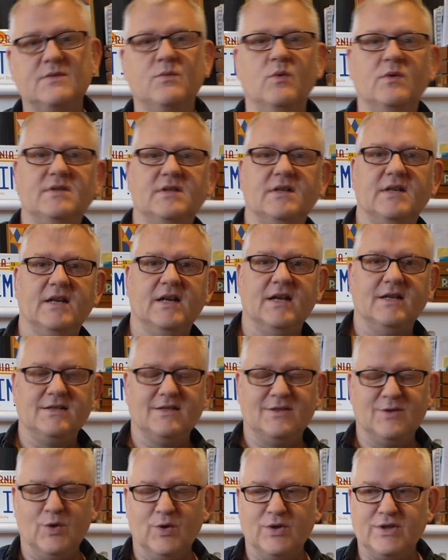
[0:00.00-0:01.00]
just wanted today
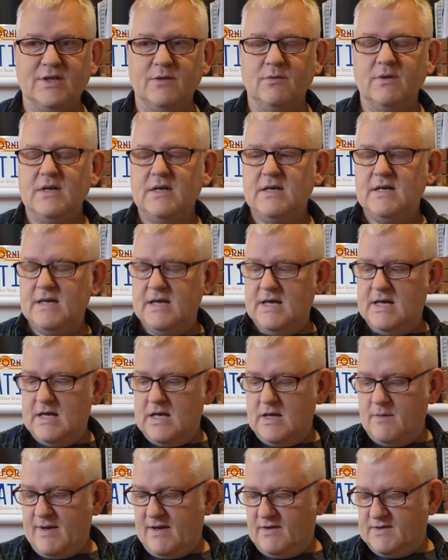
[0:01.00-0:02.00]
to talk to you
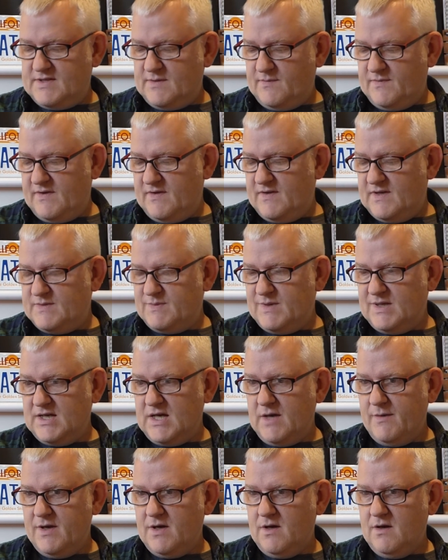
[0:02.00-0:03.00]
about something that's been
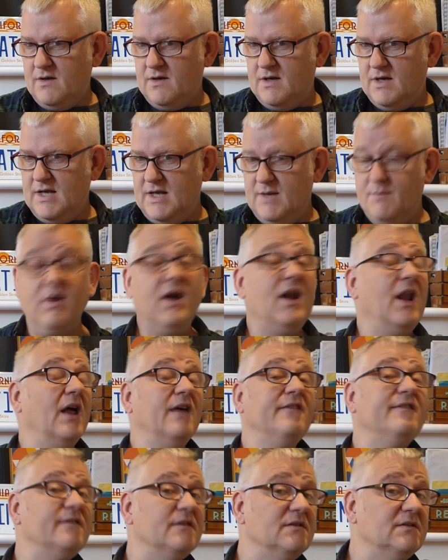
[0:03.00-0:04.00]
going on in my
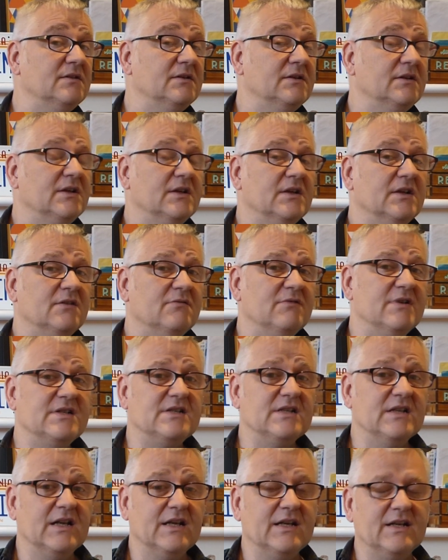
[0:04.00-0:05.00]
life
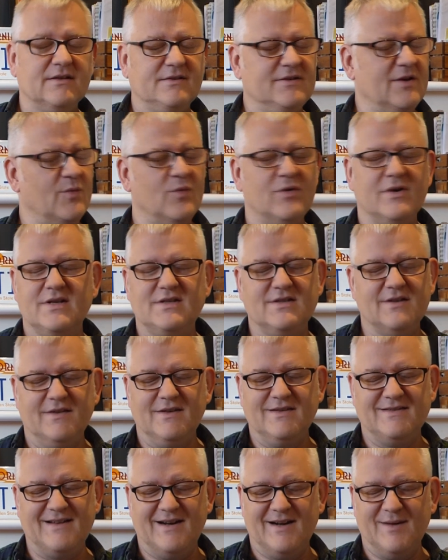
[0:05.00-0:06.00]
recently. Don't worry, it's
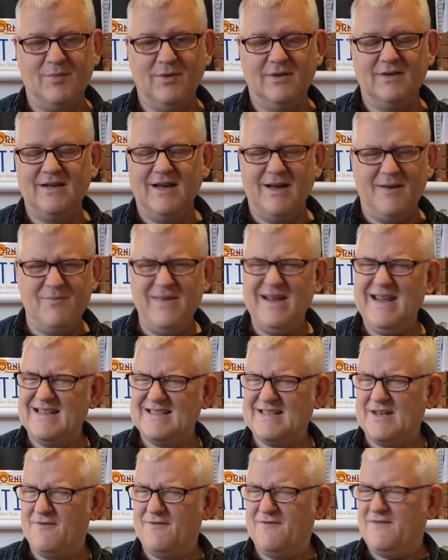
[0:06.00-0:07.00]
nothing terrible. I make
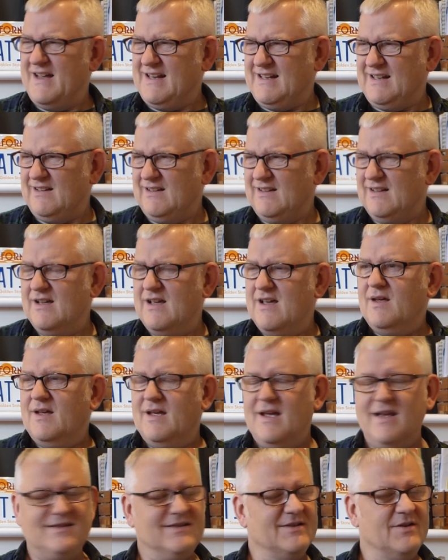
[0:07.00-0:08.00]
it sound fatal.
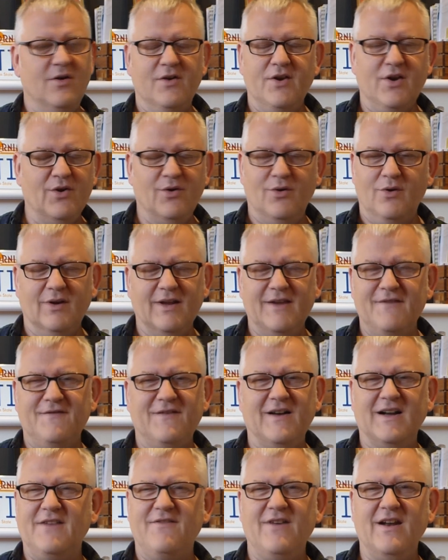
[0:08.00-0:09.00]
It's not at all. In
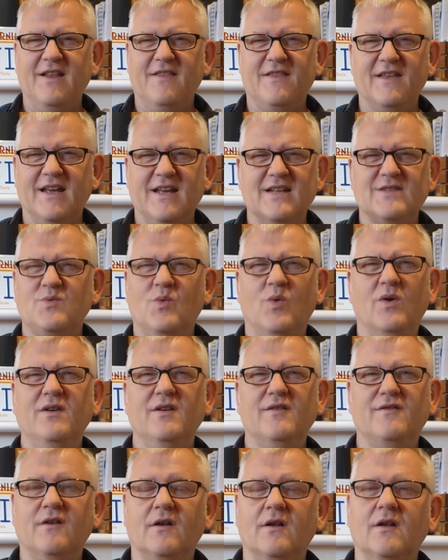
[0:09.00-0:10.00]
fact, if anything, it's
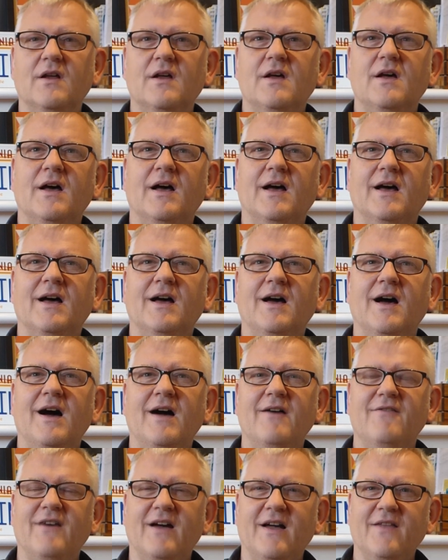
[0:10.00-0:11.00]
wonderful.
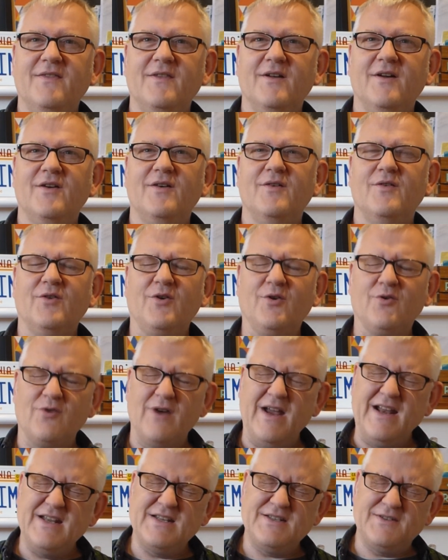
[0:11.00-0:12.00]
I've had the
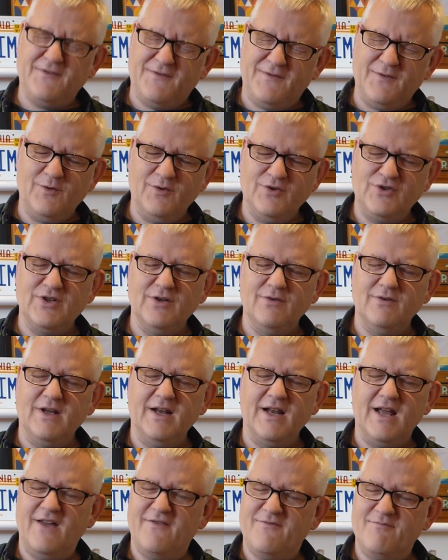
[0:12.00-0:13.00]
greatest of fortune,
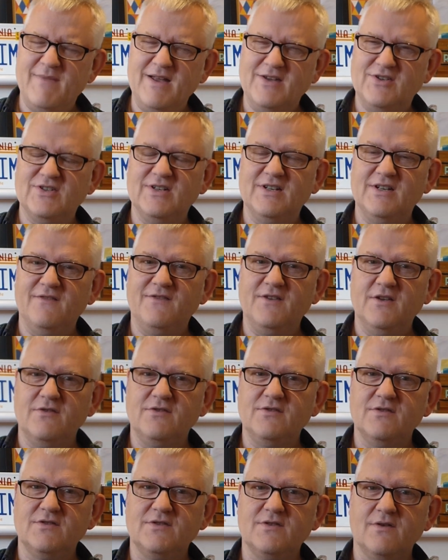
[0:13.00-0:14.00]
and I haven't mentioned it in a few
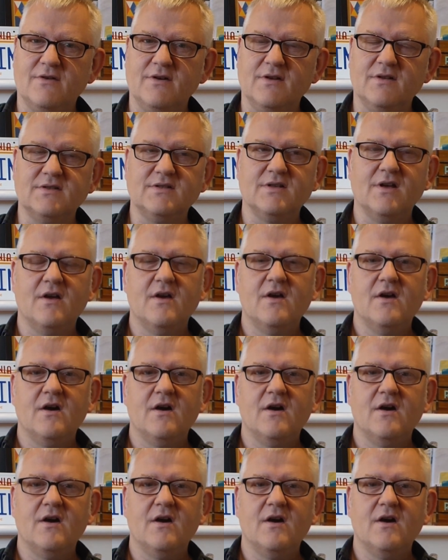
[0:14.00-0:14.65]
tutorials,